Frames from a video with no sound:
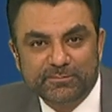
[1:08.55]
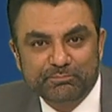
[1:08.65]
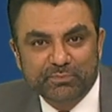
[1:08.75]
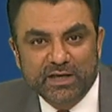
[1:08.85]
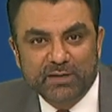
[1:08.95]

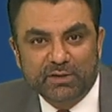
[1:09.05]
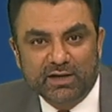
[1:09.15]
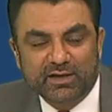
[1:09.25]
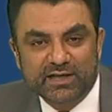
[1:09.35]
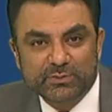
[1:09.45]
Imran Khan's
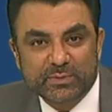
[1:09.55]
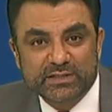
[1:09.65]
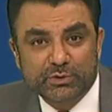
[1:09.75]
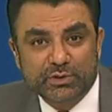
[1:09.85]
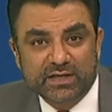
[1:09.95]
visit to the
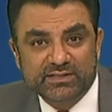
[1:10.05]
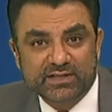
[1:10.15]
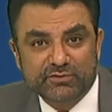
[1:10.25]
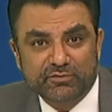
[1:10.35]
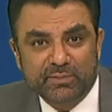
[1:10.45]
United States of America.